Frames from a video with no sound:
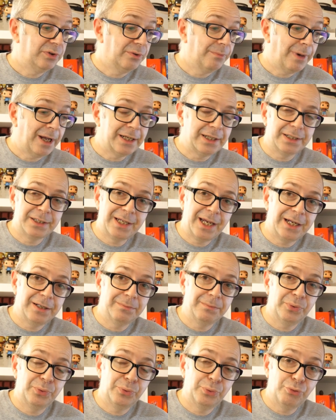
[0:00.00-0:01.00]
the Mate
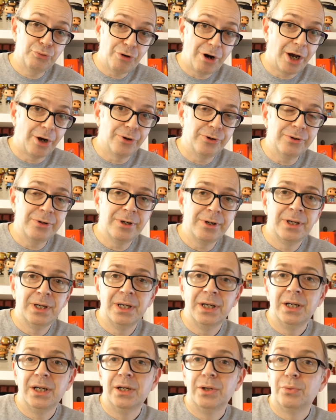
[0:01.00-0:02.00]
ten Pro,
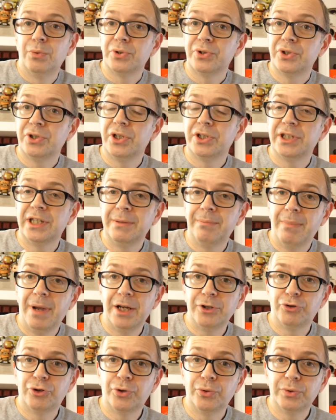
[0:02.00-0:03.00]
was the
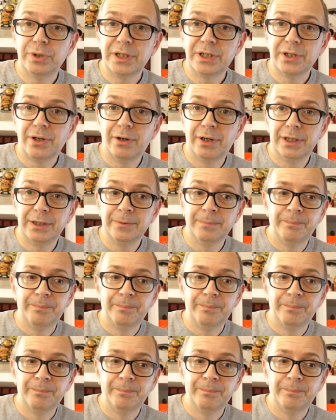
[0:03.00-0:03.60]
symmetrical design.